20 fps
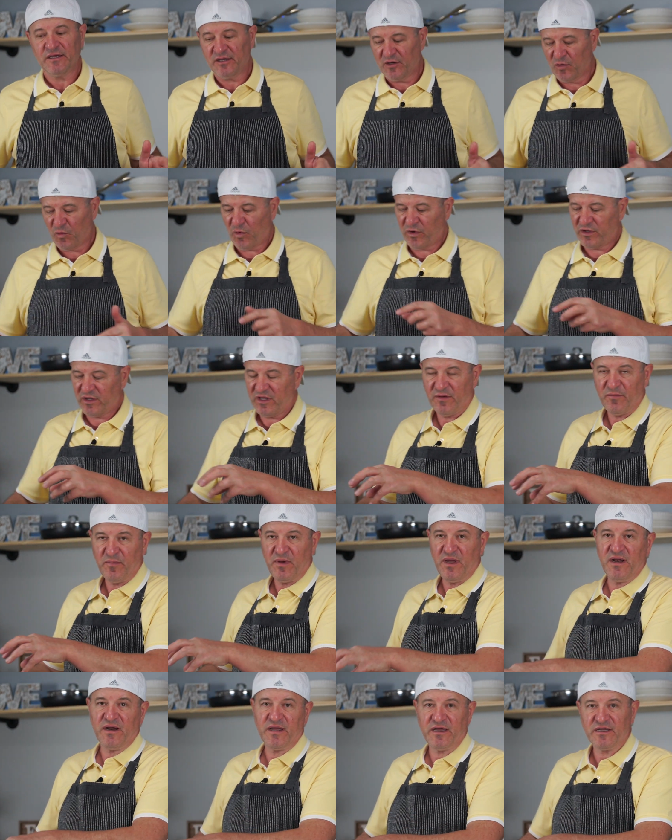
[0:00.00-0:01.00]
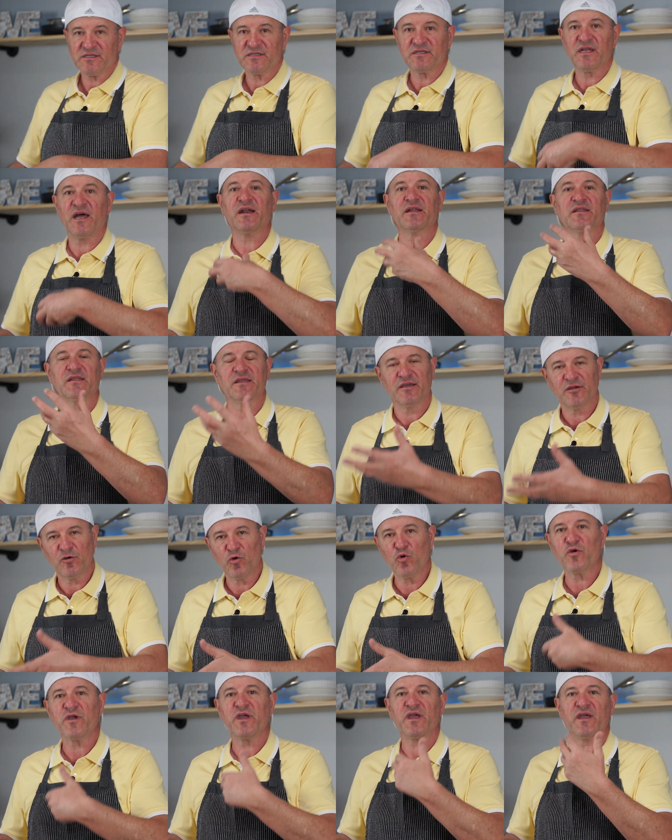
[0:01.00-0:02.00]
when the milk is start
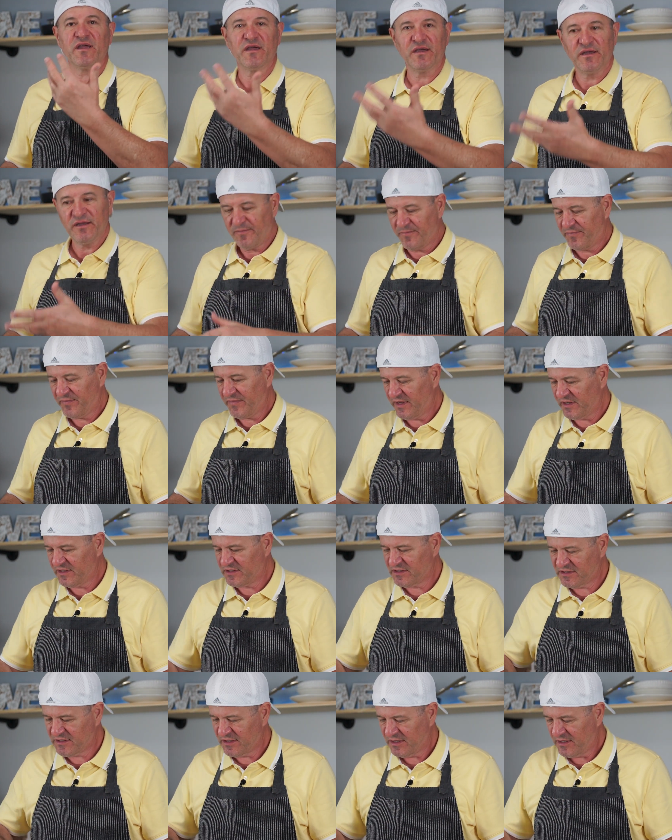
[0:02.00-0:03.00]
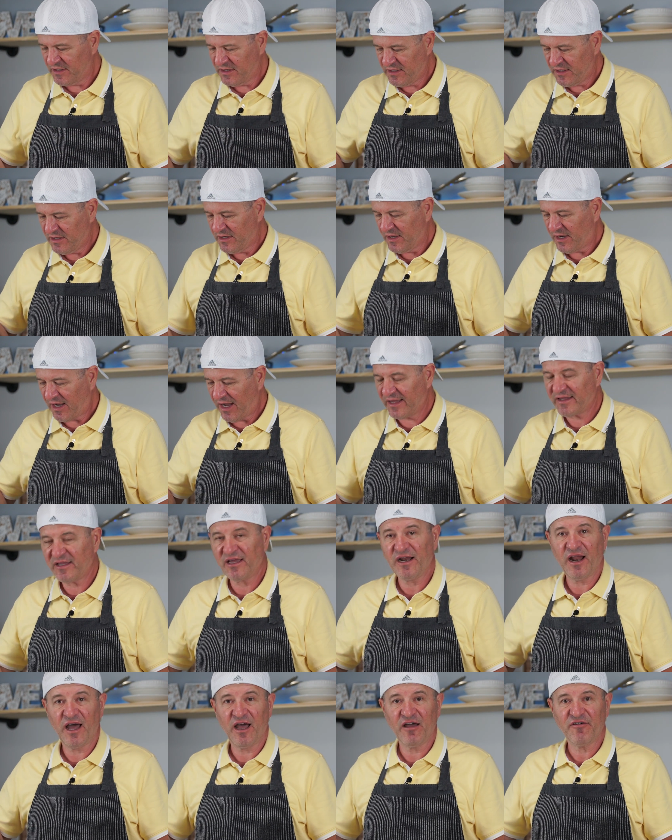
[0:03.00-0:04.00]
cooking. It's hot
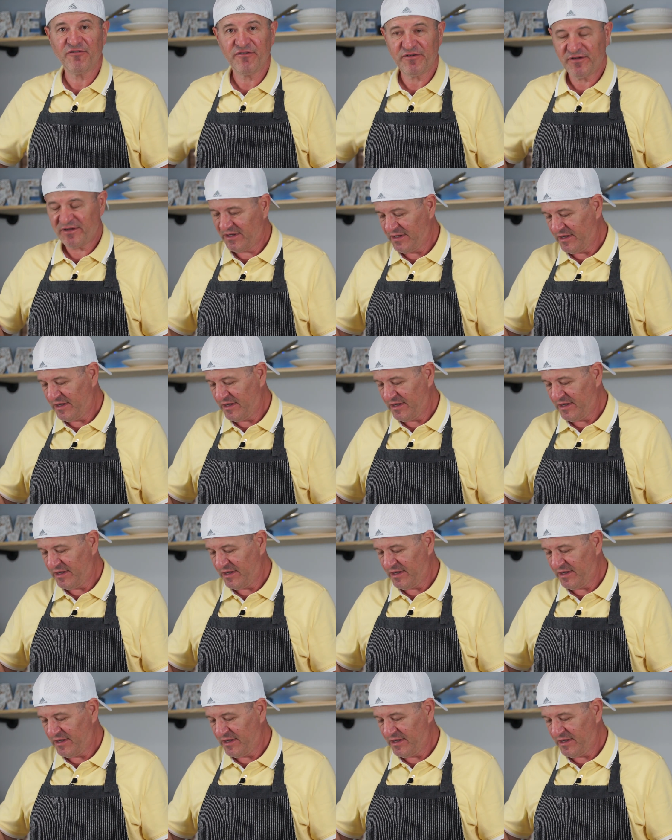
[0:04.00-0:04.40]
enough.